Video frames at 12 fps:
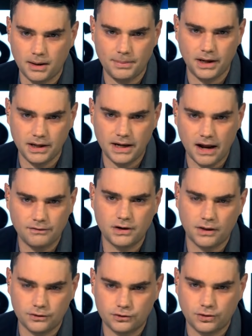campaign, and
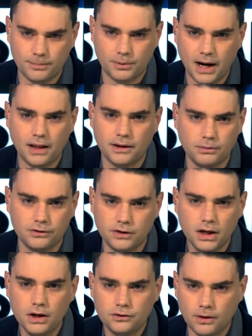every other Trump rally
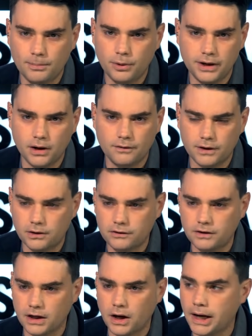was Trump pointing over to
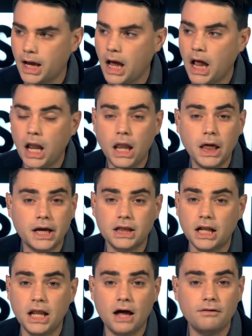Christie and going, Look
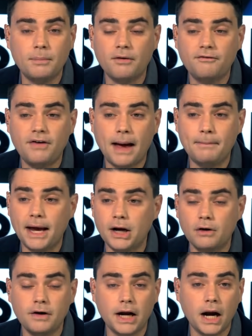at the lovable fat
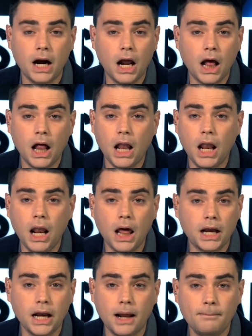man over here.
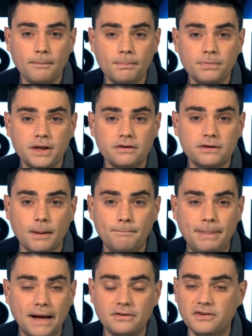Look at him. He's so
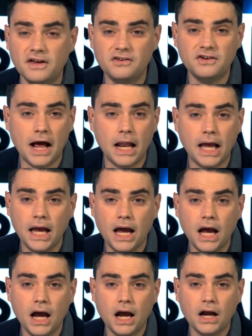bouncy and jolly.
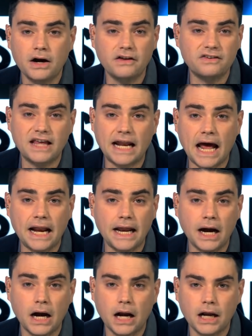Chris, get out of
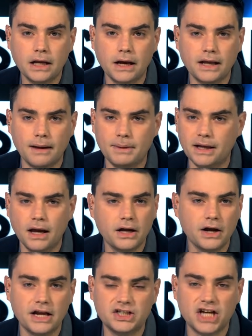here. Go get me.
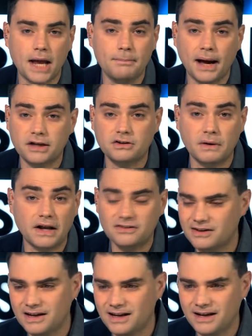Go get your shine box,
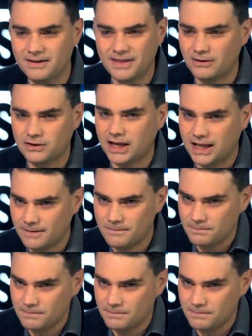Chris. And that was like,